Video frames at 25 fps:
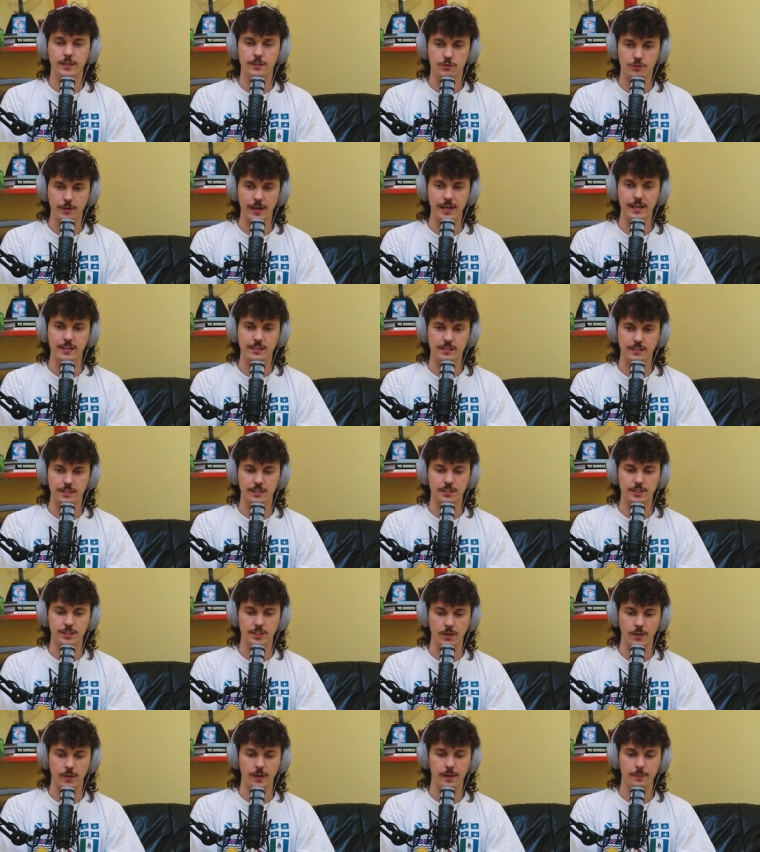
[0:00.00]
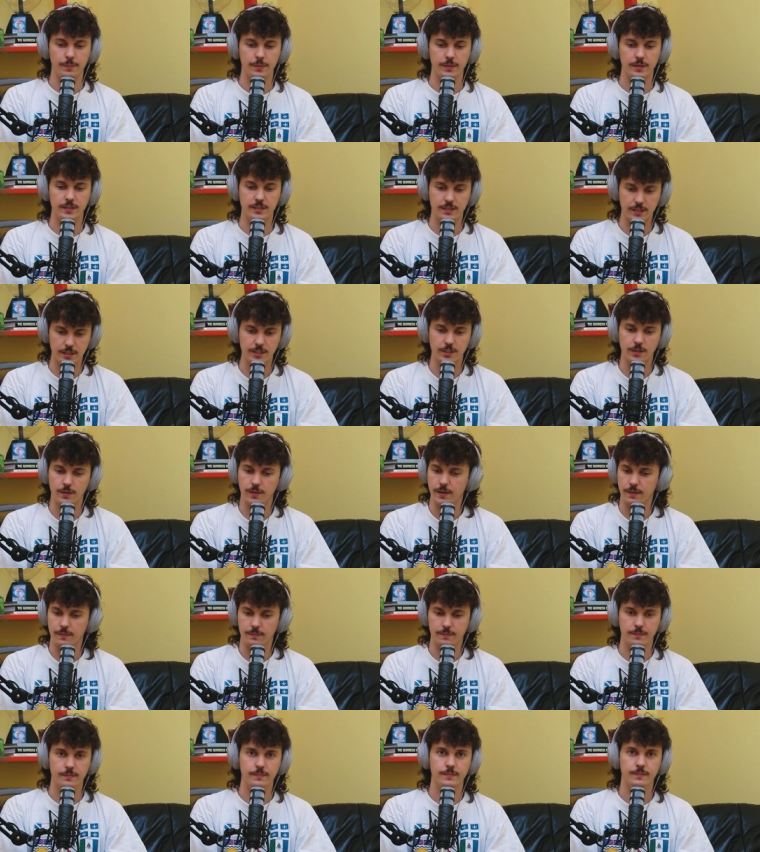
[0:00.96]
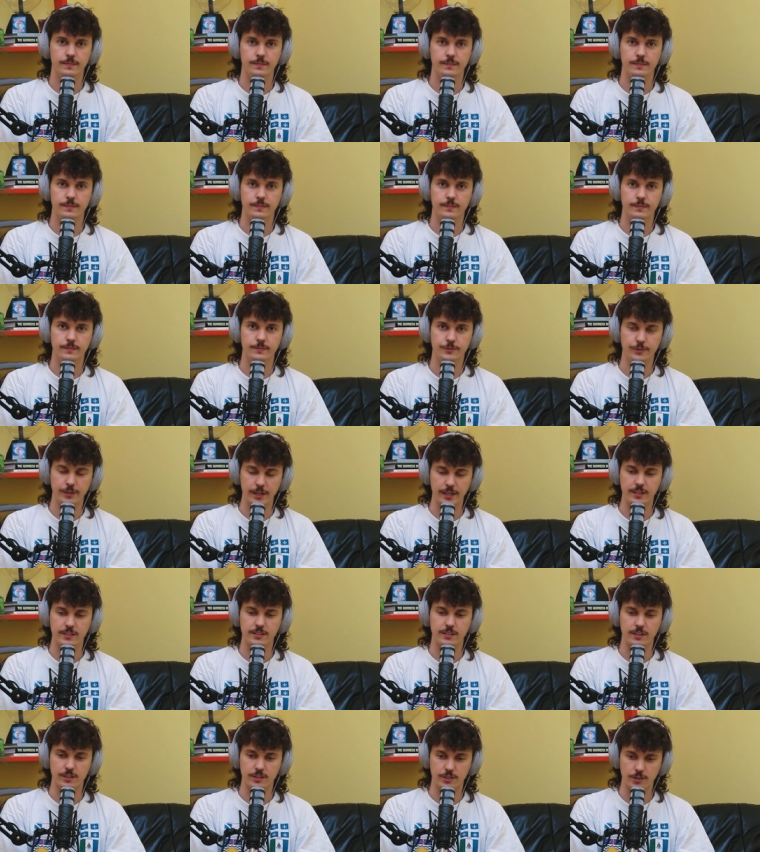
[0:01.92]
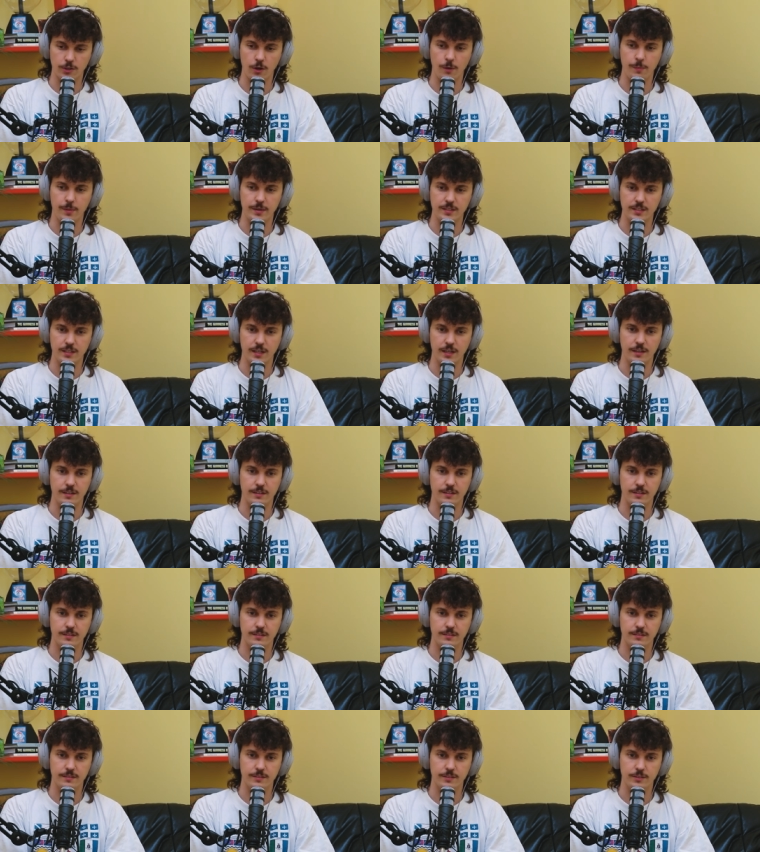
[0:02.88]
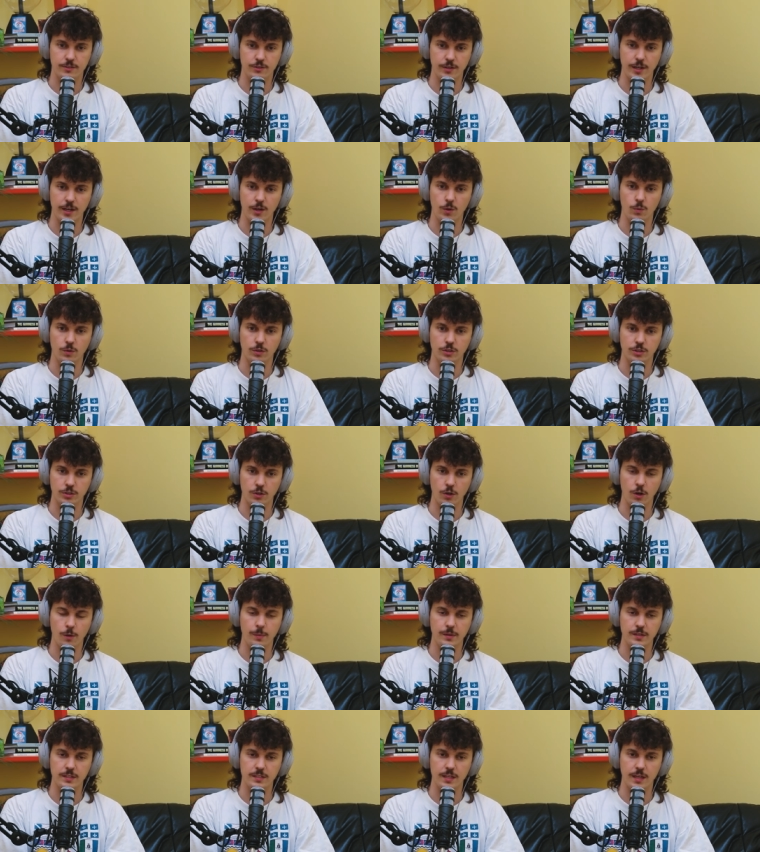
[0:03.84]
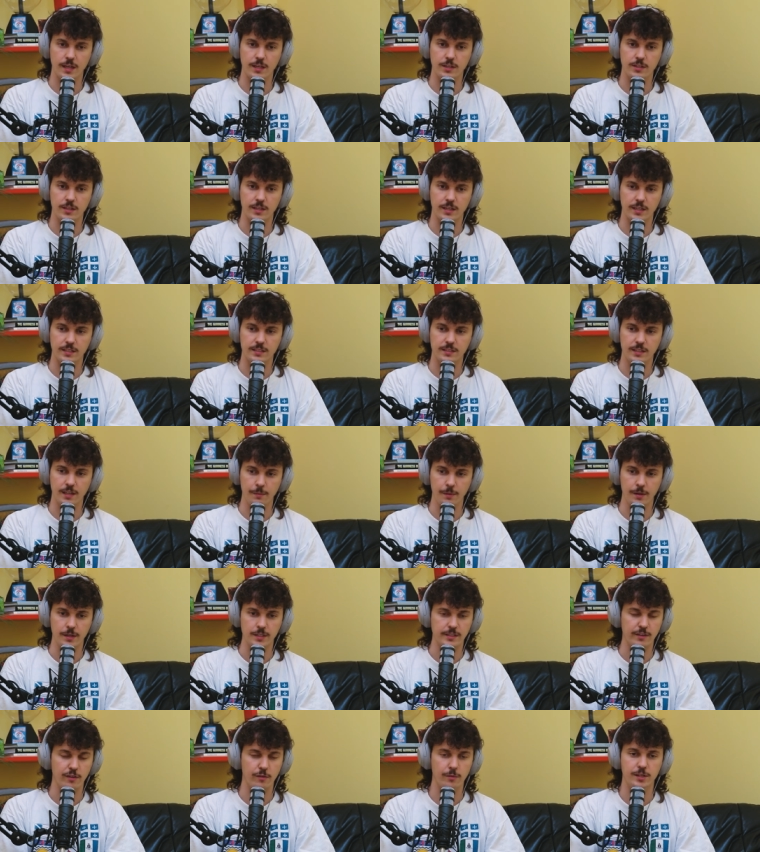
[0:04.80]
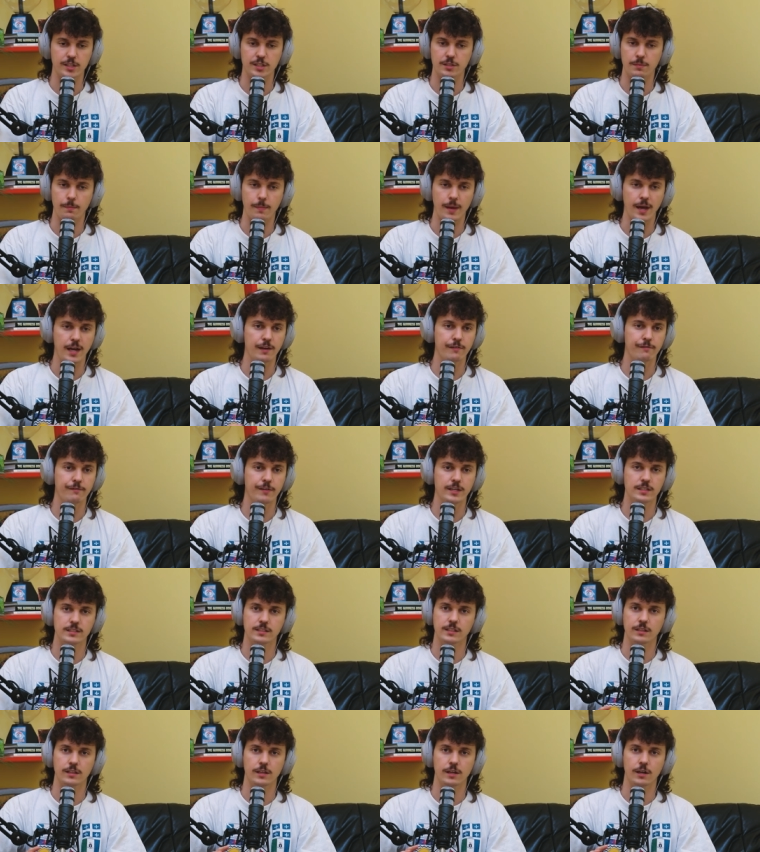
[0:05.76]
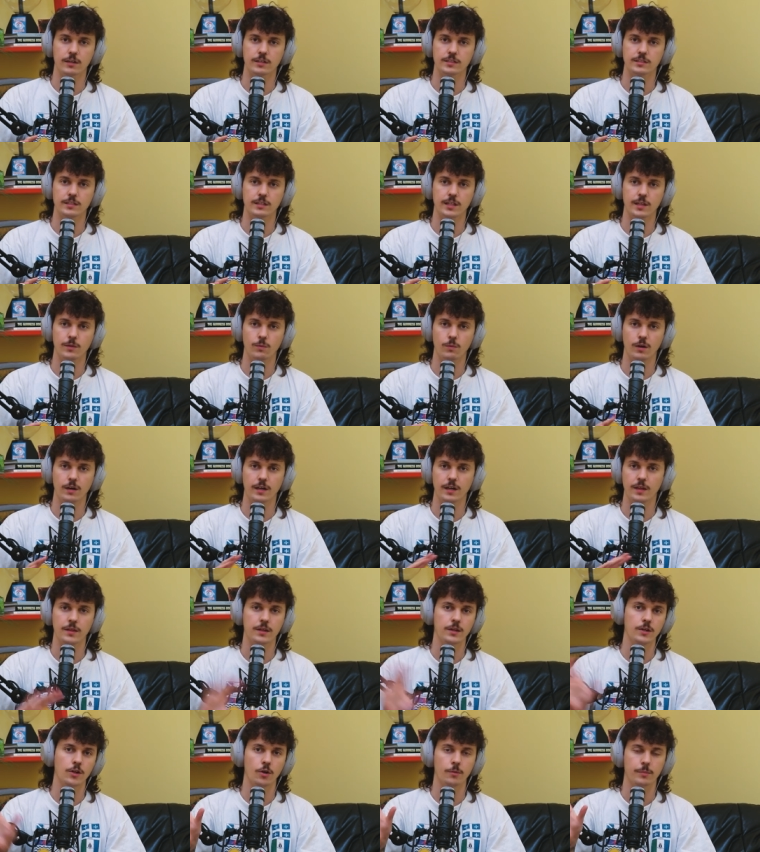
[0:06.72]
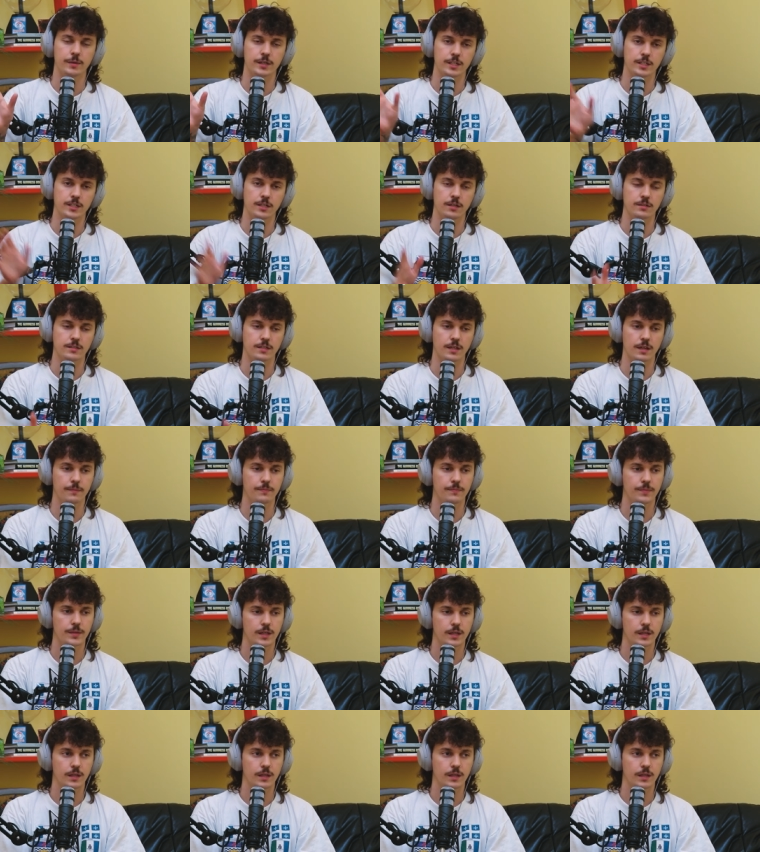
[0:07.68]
Drake is gonna show up. He's gonna show up." Drake is going to show up on stage. Drake will show up on stage in the next 10 minutes. Everybody's just manifesting the artist that they want, and then nobody shows up.